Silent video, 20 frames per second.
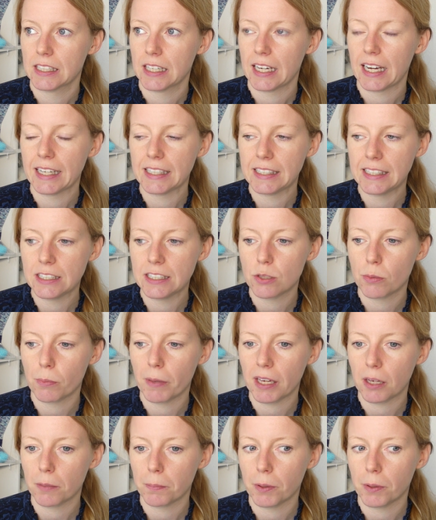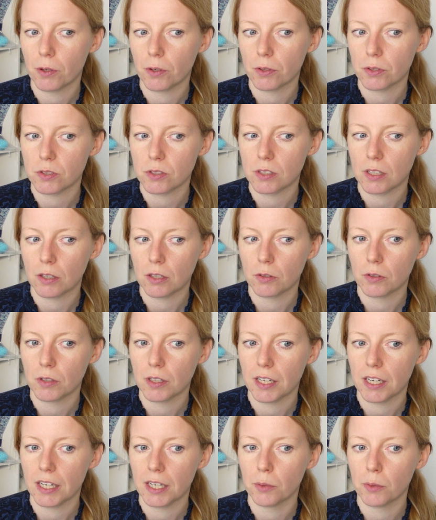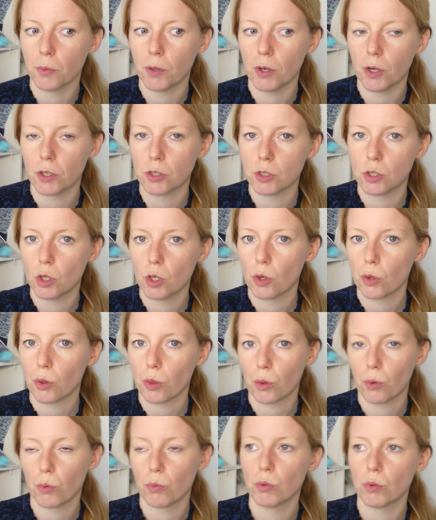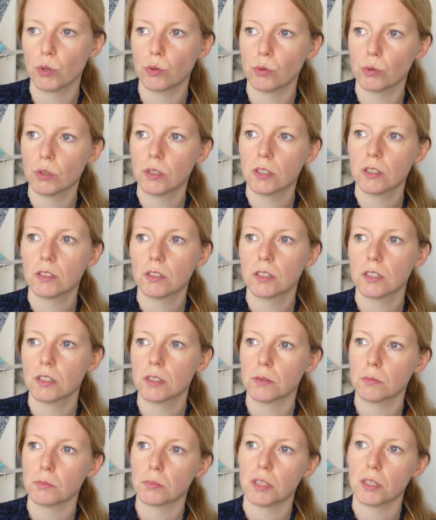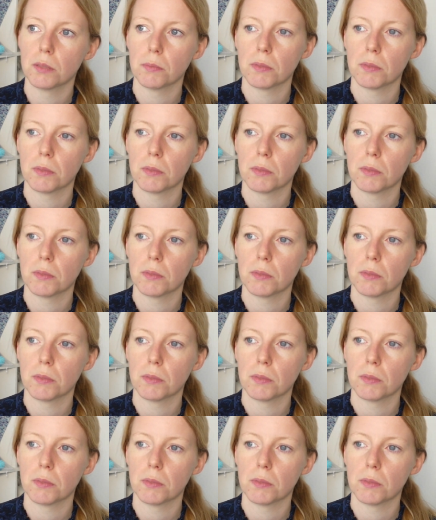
I need to make a pause now. I worked through pretty